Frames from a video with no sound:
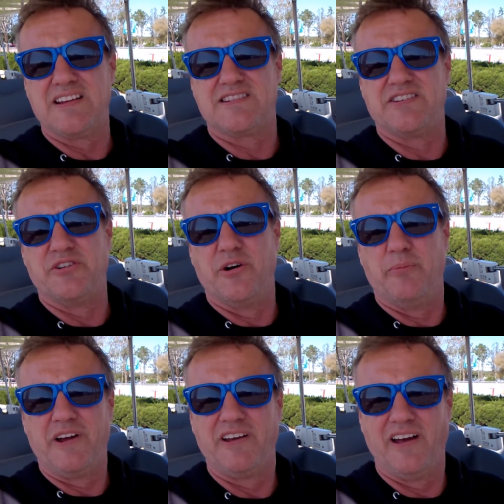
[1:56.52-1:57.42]
Listen to
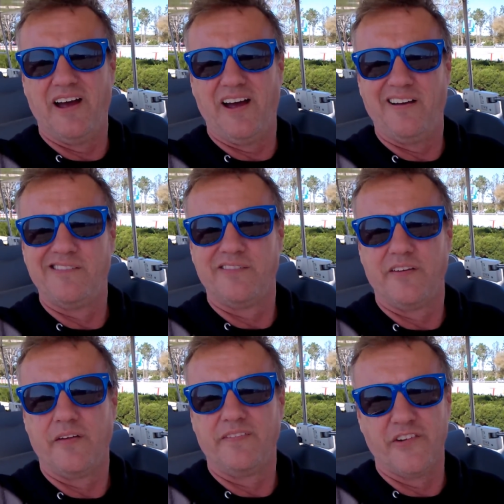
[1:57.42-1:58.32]
him. Uh,
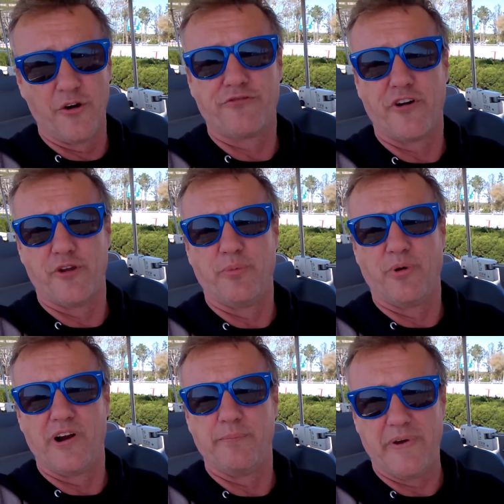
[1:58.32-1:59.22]
no further
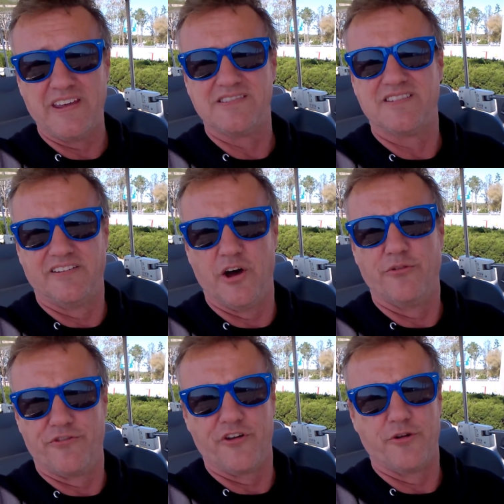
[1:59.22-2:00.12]
boarding means
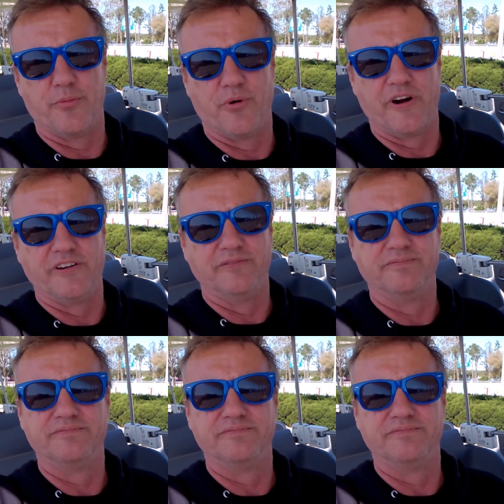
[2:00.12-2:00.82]
no further boarding.